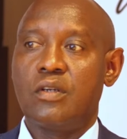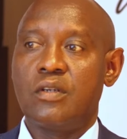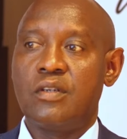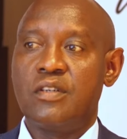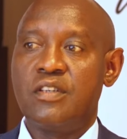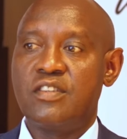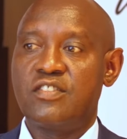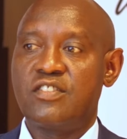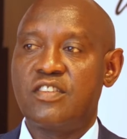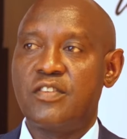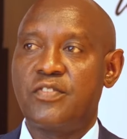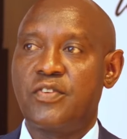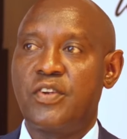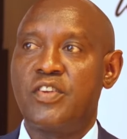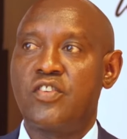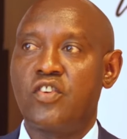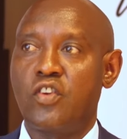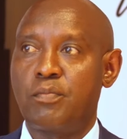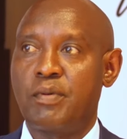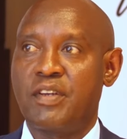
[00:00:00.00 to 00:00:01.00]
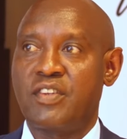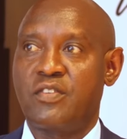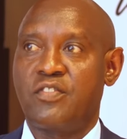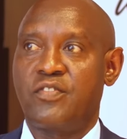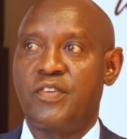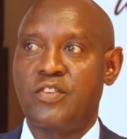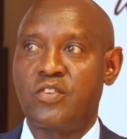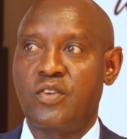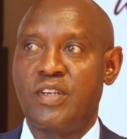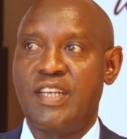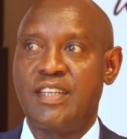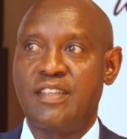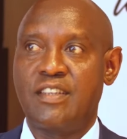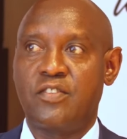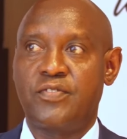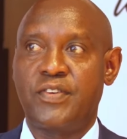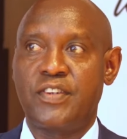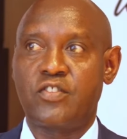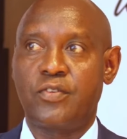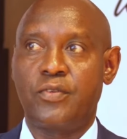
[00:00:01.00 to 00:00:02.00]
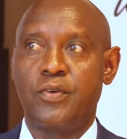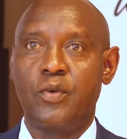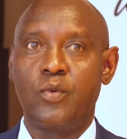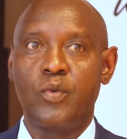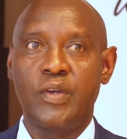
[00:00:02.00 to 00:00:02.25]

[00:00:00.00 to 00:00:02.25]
These influential personalities, first of all,